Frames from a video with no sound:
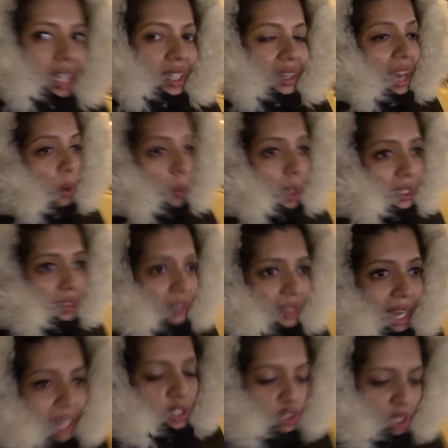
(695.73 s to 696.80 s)
that wasn't
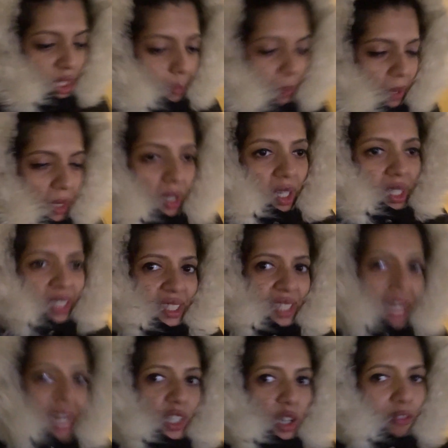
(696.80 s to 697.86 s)
that cheap. These are
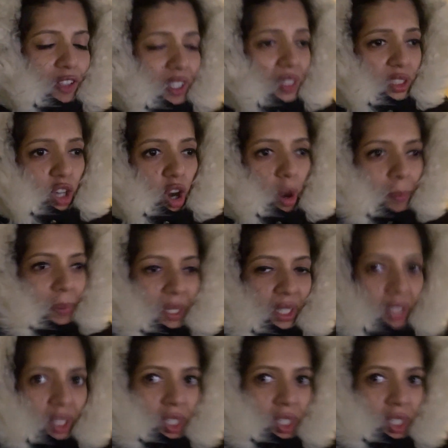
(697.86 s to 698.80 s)
like your first copy